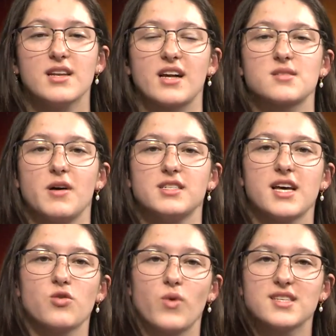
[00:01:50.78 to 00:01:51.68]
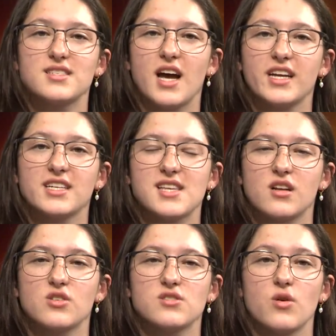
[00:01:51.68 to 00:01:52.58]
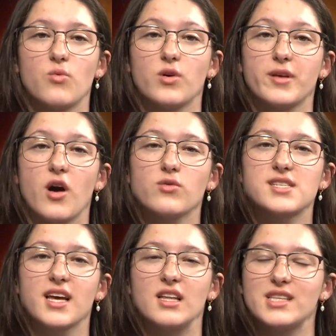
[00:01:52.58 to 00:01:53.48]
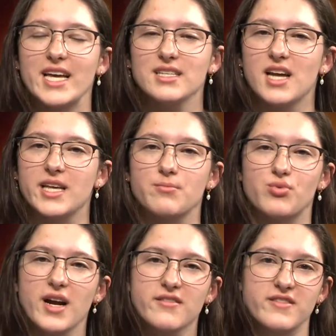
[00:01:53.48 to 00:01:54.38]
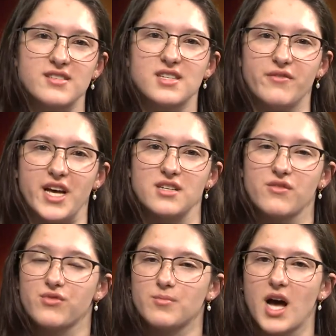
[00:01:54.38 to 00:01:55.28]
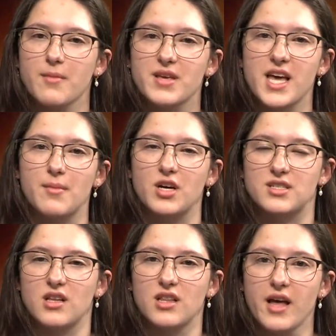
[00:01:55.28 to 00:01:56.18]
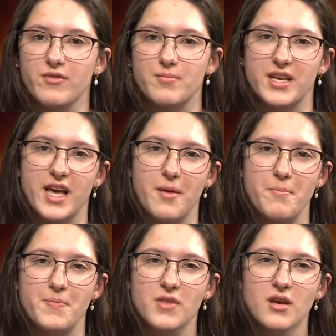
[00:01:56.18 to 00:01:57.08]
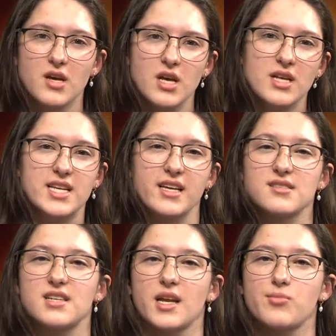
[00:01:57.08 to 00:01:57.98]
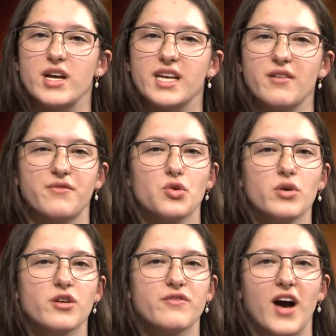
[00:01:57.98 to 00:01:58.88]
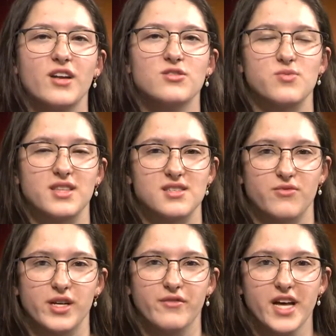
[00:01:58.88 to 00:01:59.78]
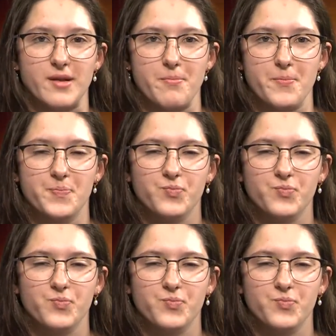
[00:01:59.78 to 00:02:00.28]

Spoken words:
Next Monday, West Dining Centers will be hosting a late-night breakfast event from 9 p.m. until 11 p.m. Take a study break and fuel your finals with this free event.